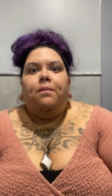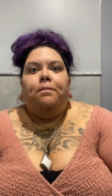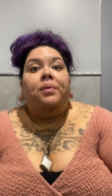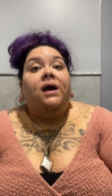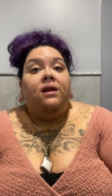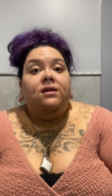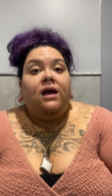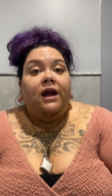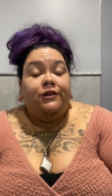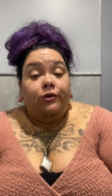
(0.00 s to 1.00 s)
But
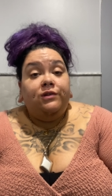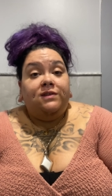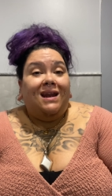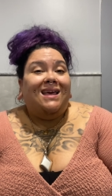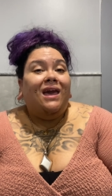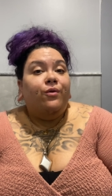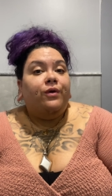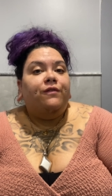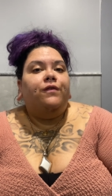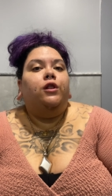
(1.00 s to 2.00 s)
I noticed that I can't
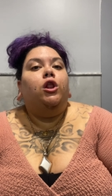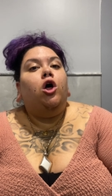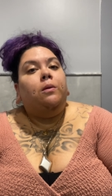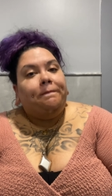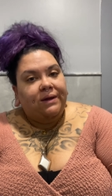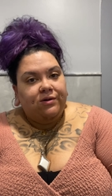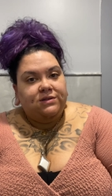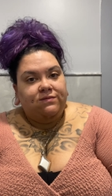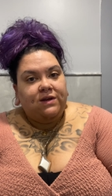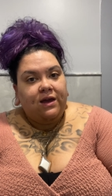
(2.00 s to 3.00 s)
wear it for long periods
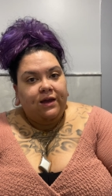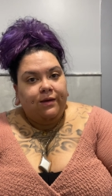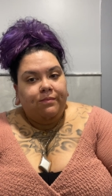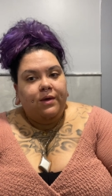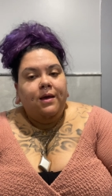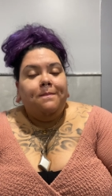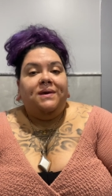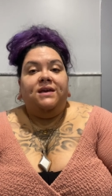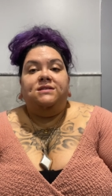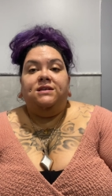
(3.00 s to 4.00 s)
of time
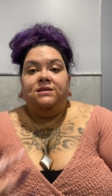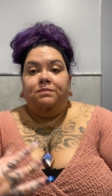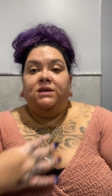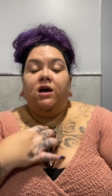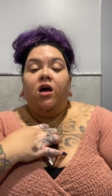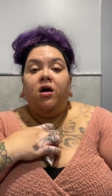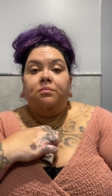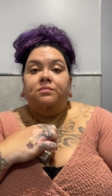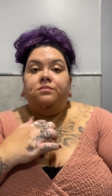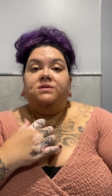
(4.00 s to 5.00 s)
because it
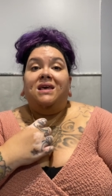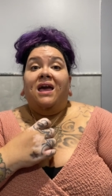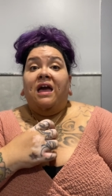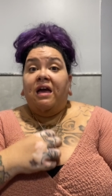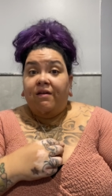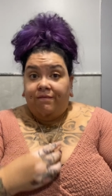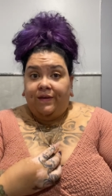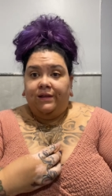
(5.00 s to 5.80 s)
becomes heavy.